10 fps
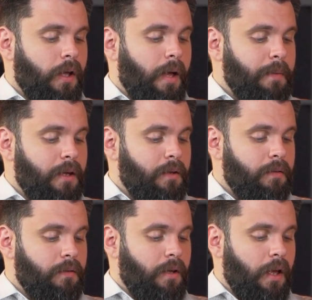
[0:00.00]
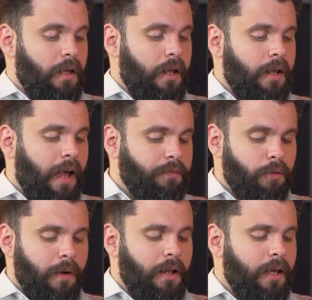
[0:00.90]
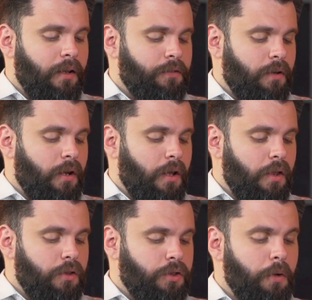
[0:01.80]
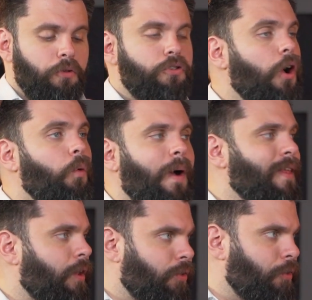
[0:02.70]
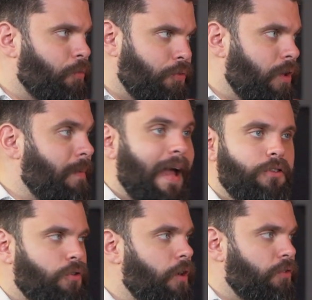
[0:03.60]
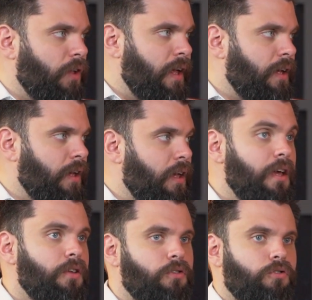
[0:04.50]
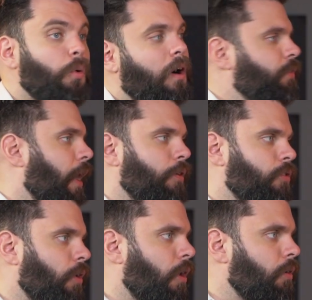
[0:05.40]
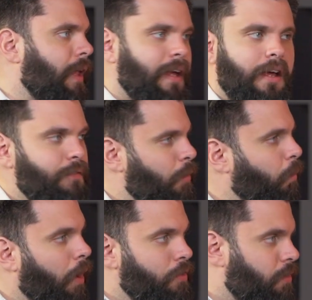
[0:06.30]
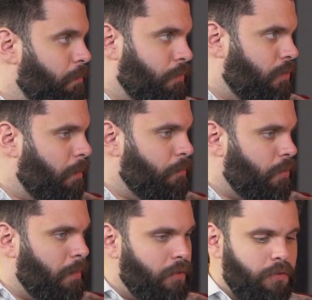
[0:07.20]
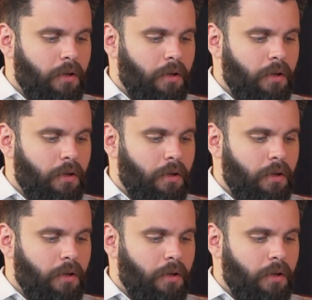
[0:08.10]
I mean, and you have to rate listen. There's no way that I thought this was going to be as good as like his $12 cigar. Like if it was, something's amiss.